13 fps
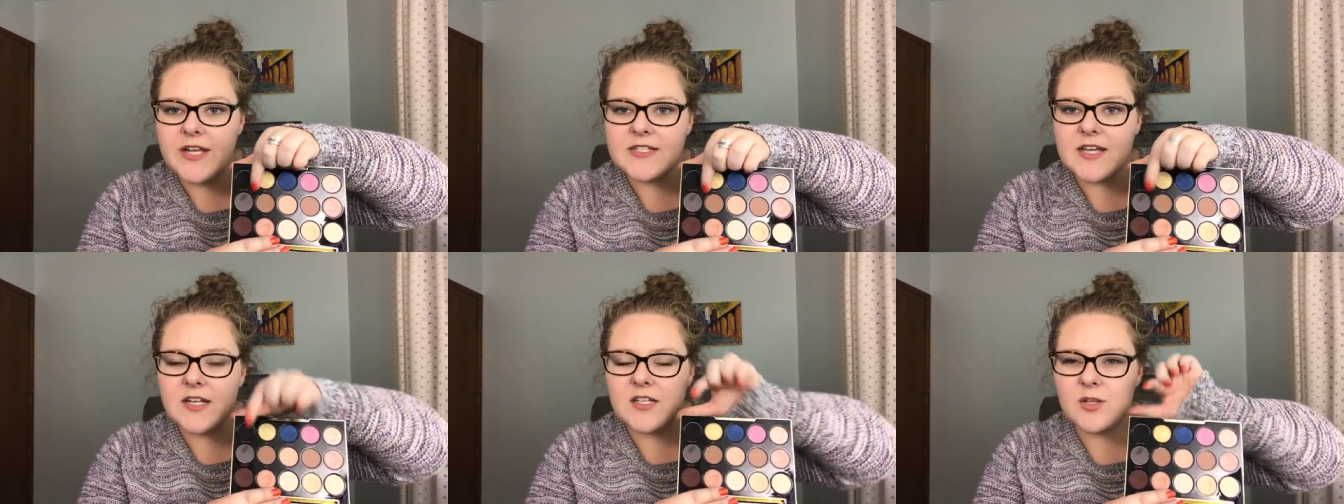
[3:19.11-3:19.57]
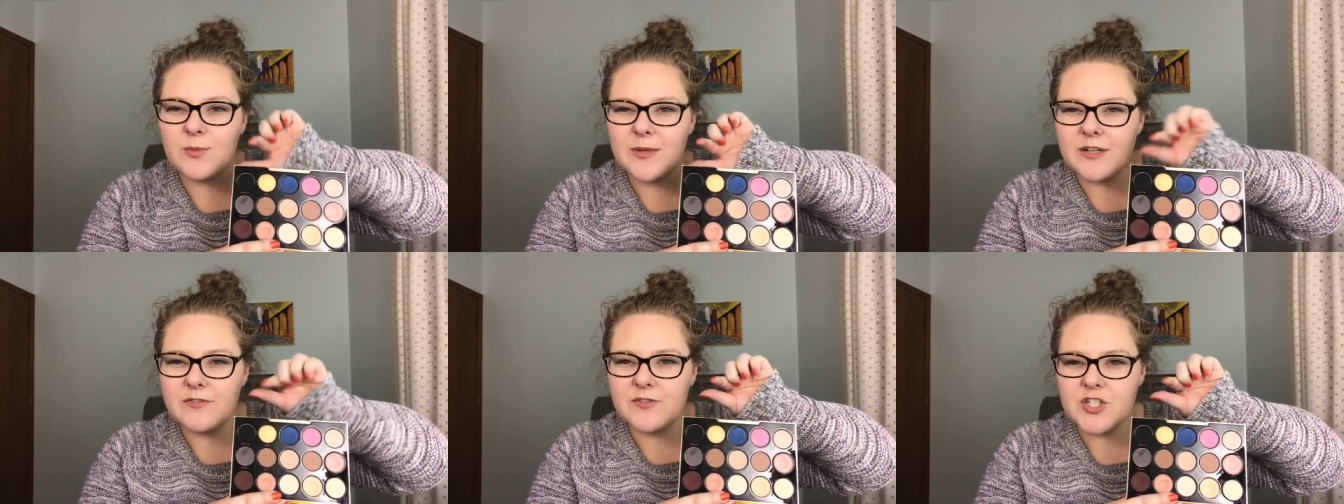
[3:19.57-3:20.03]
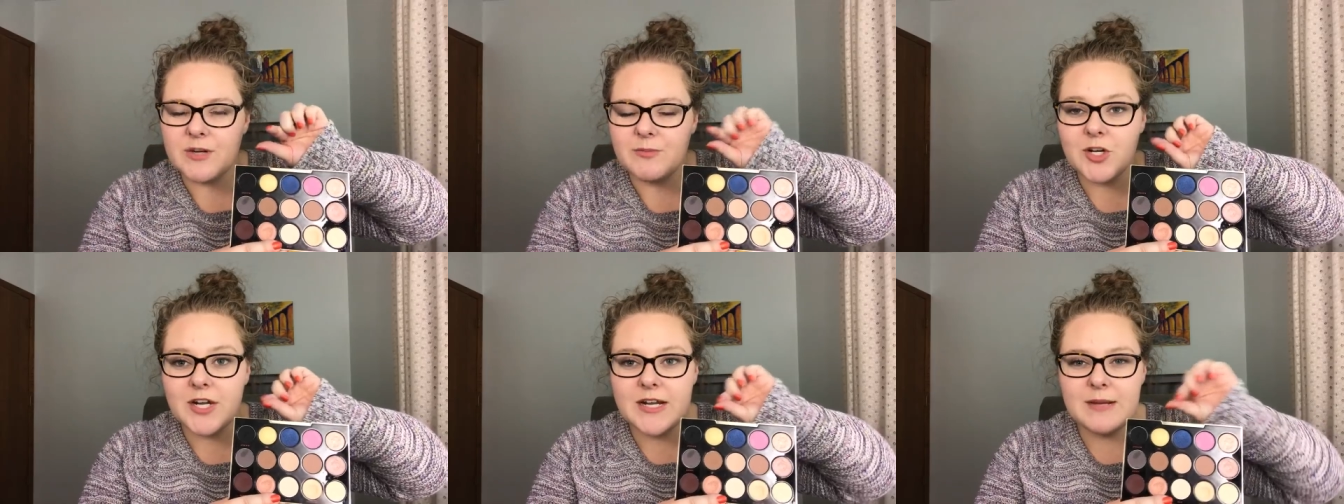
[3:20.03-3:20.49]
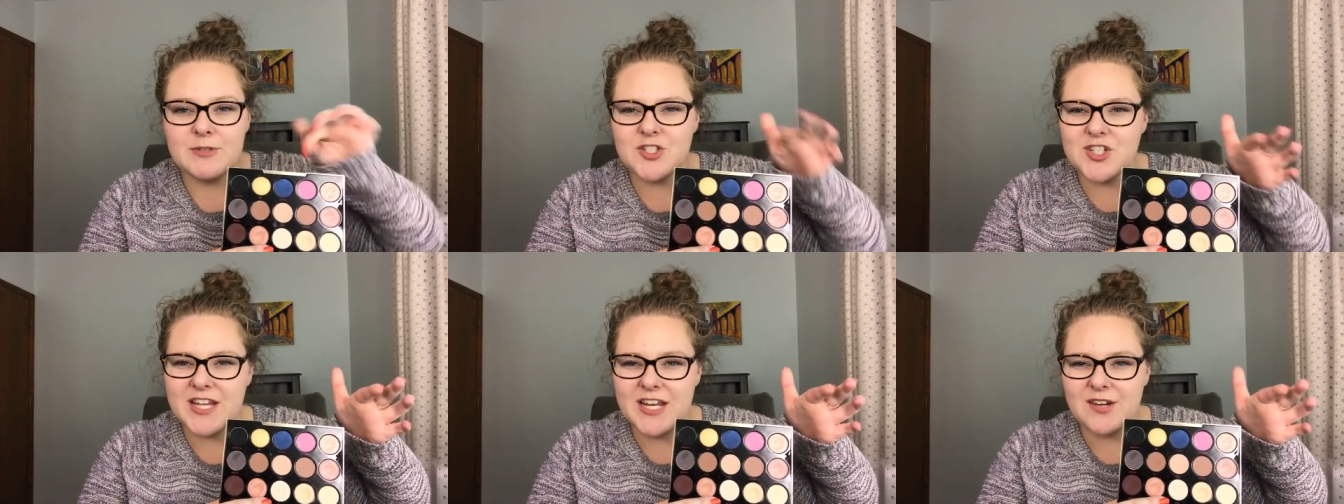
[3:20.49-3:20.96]
It's got a little bit of shimmer in it,
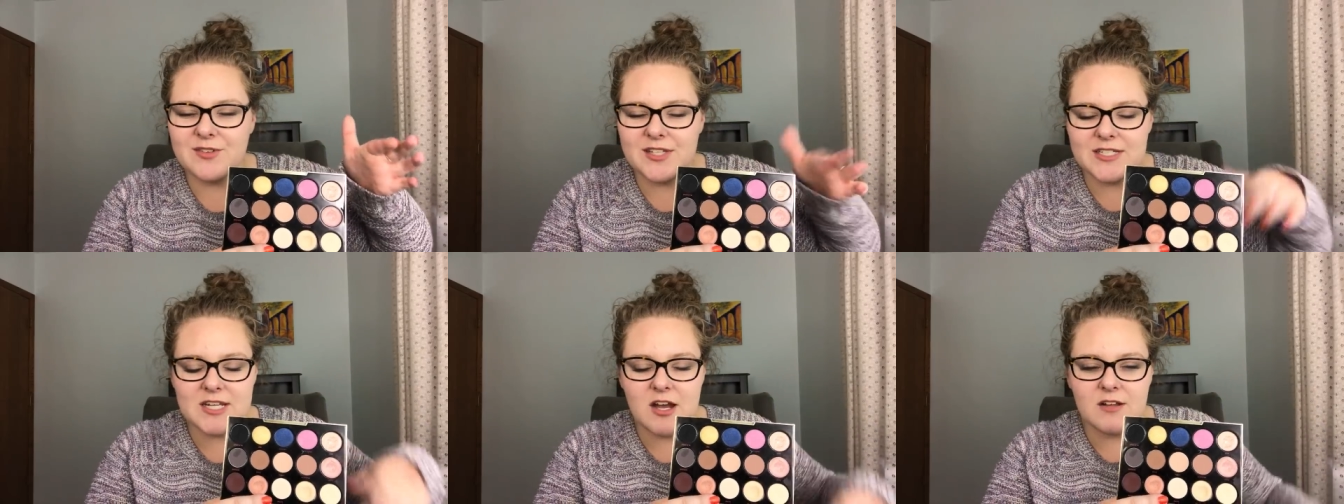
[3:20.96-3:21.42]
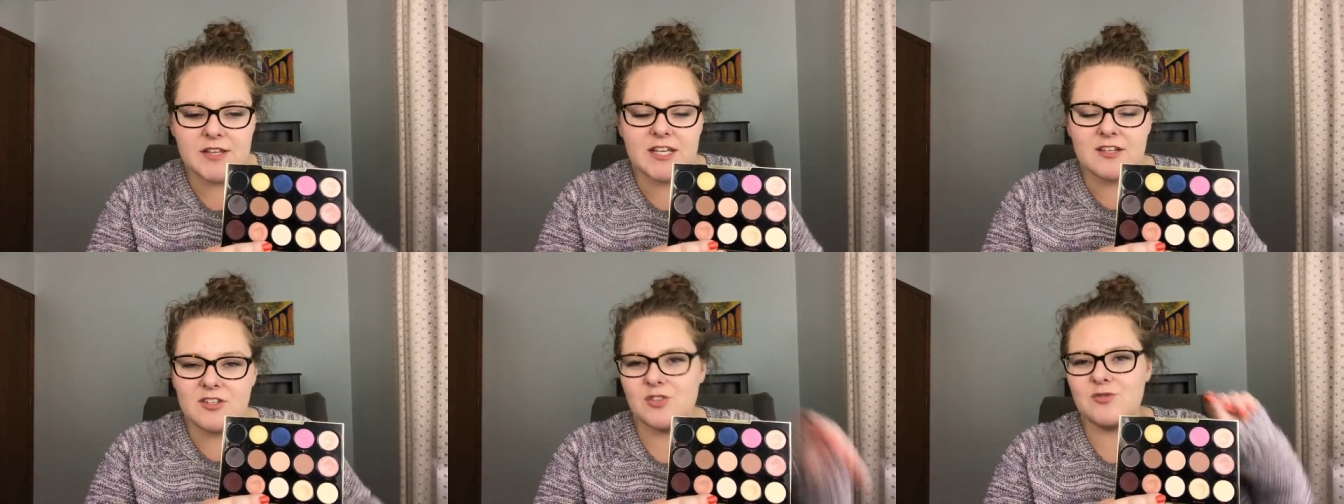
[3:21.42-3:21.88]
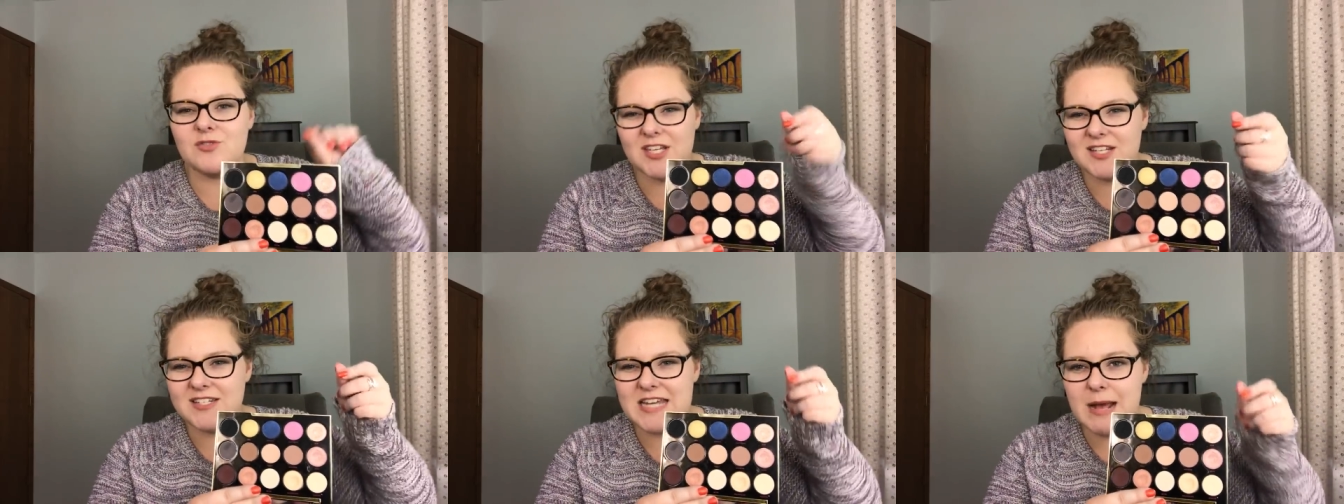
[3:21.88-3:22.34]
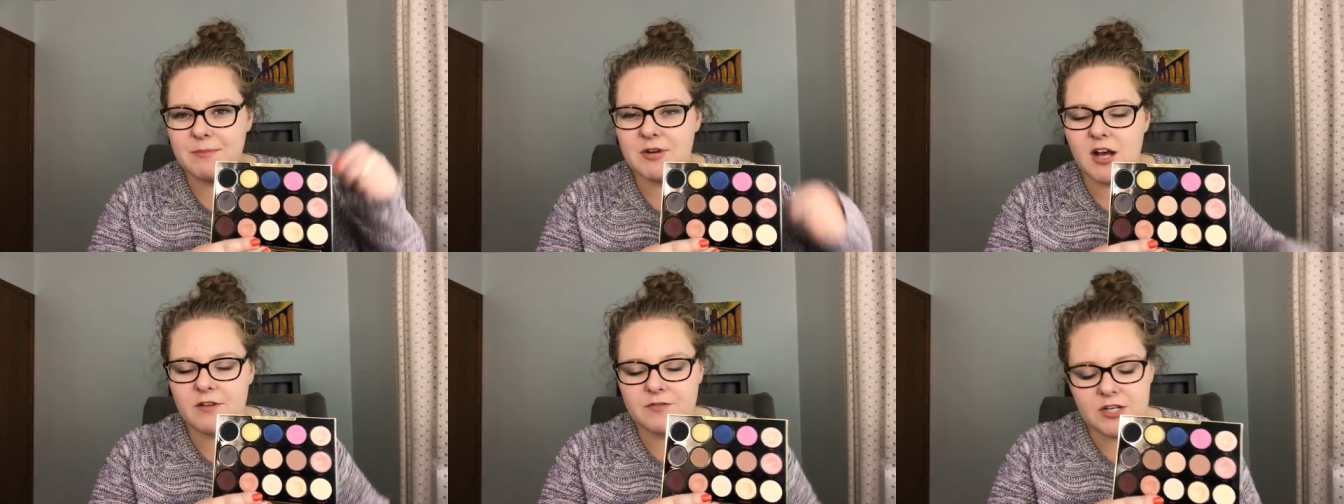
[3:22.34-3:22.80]
but you can't really tell. Like, you can tap it
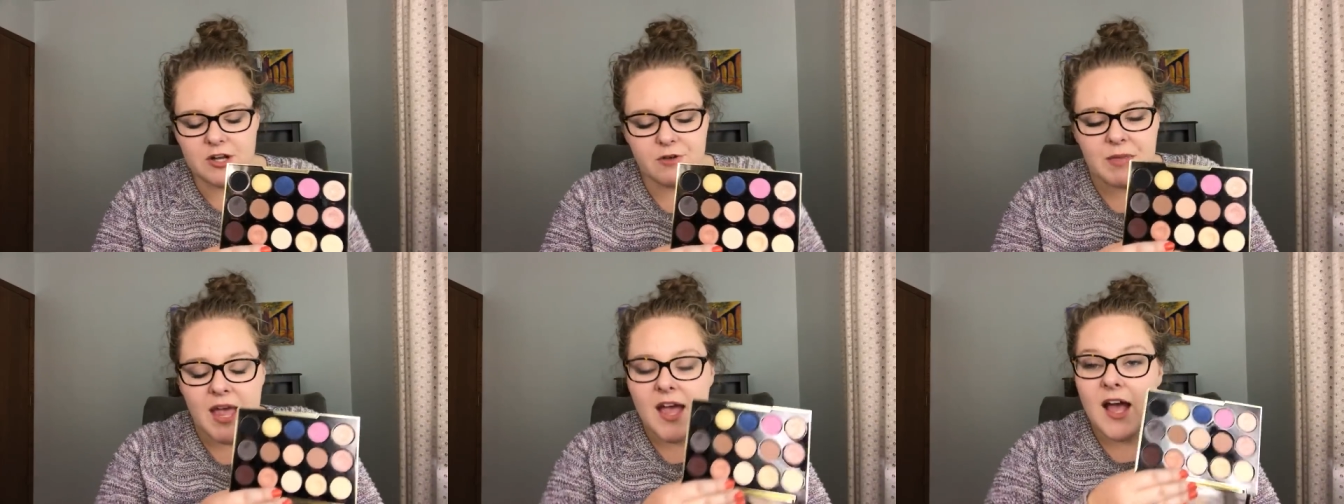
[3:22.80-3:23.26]
off, you know?